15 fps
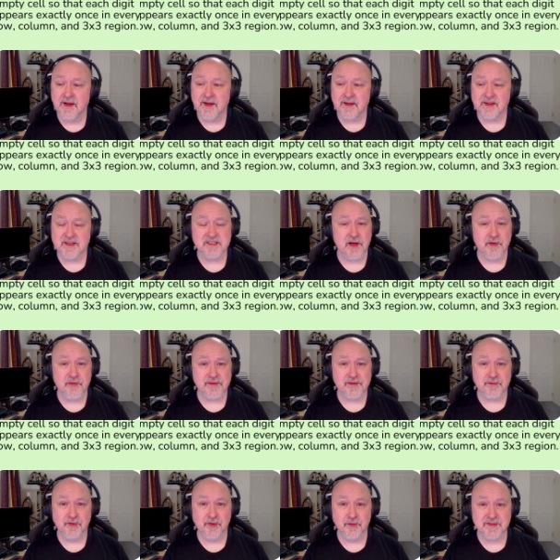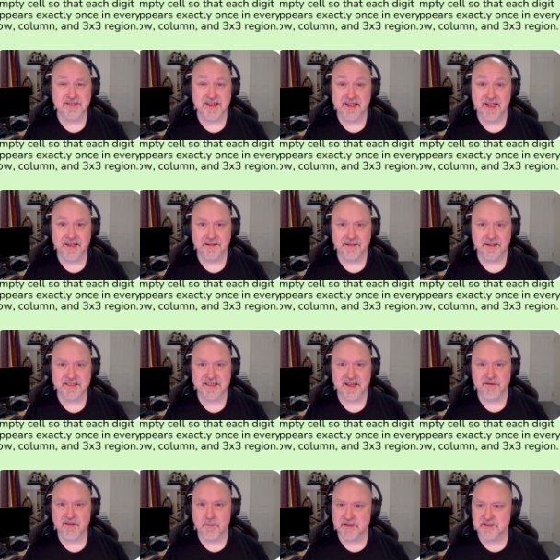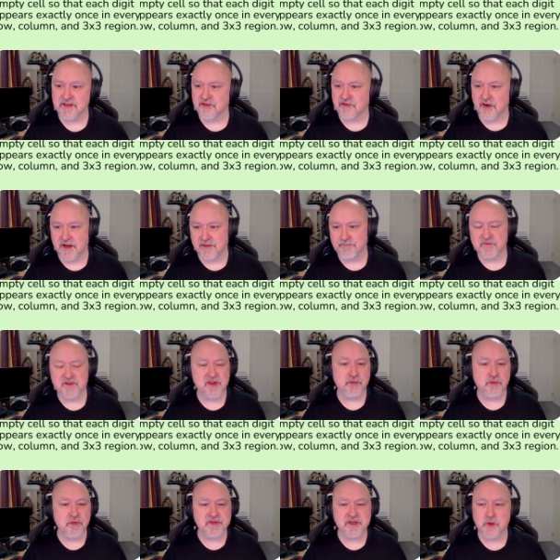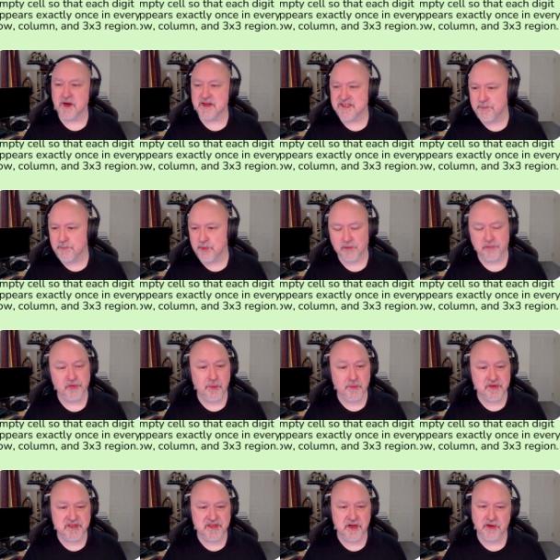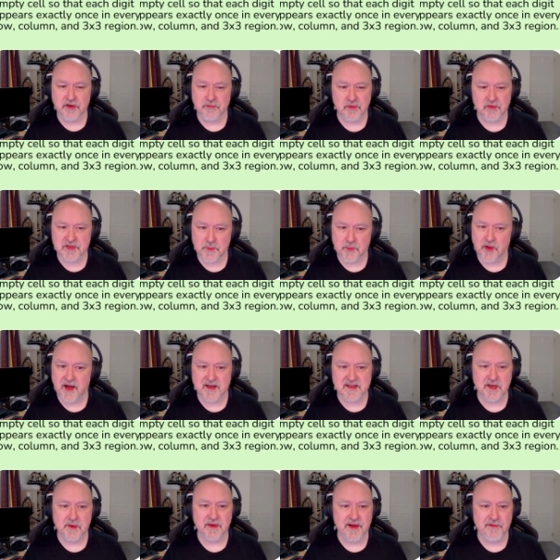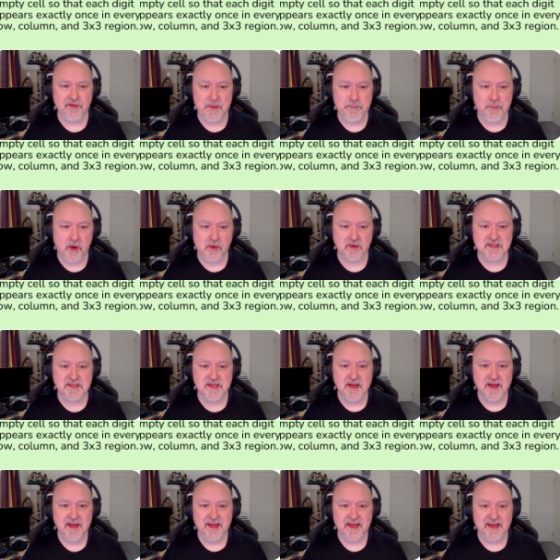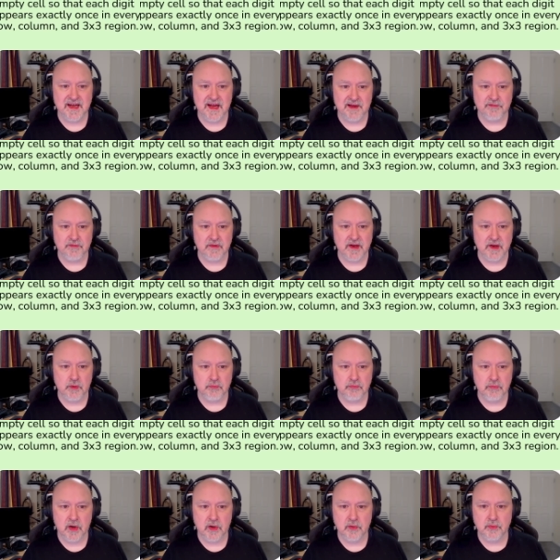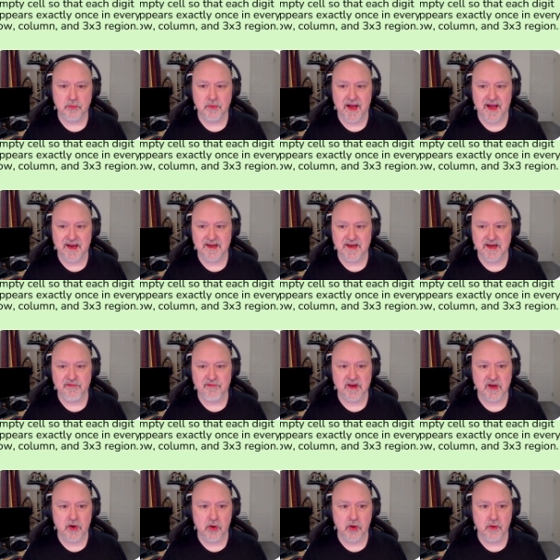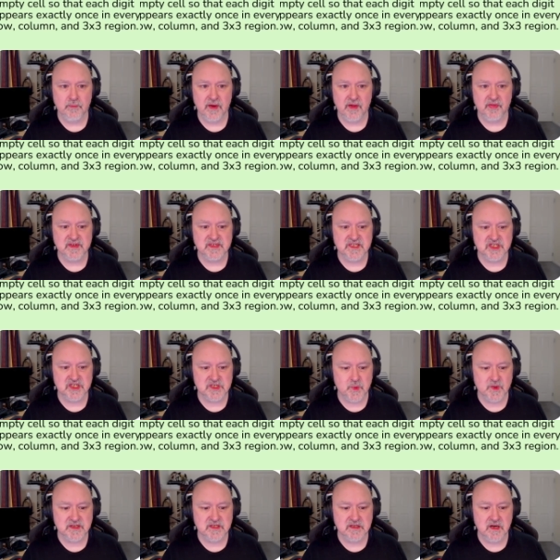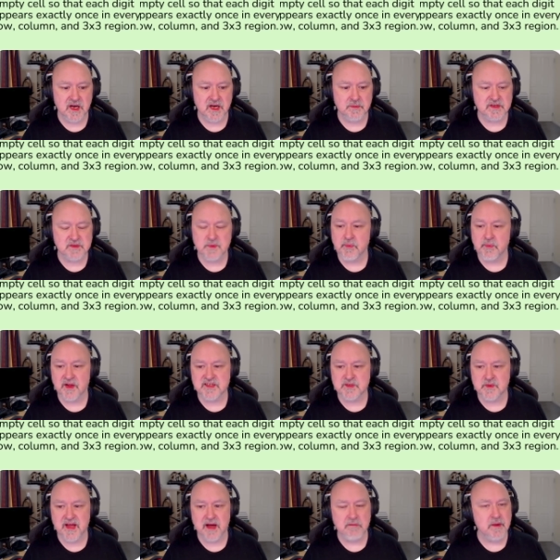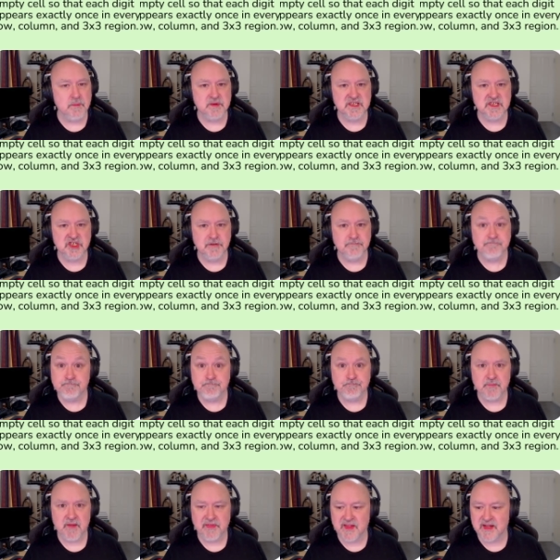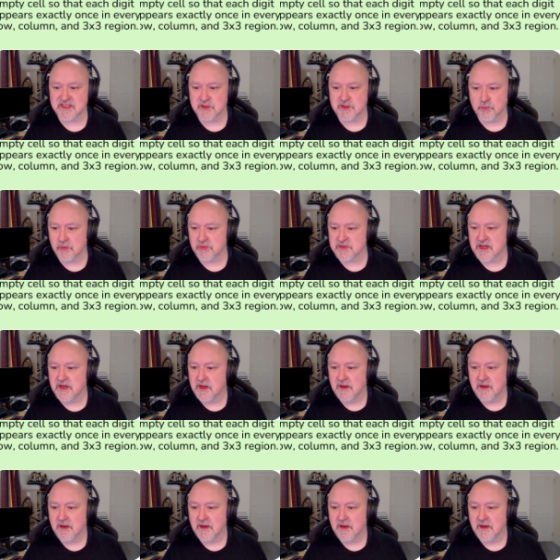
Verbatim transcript: Let's go through the rules and then let's give the puzzle a try. So the rules are quite simple. Normal Sudoku rules apply. So in every box, in every row, and in every column, the digits 1 to 9 must be placed without repetition. That's the rules.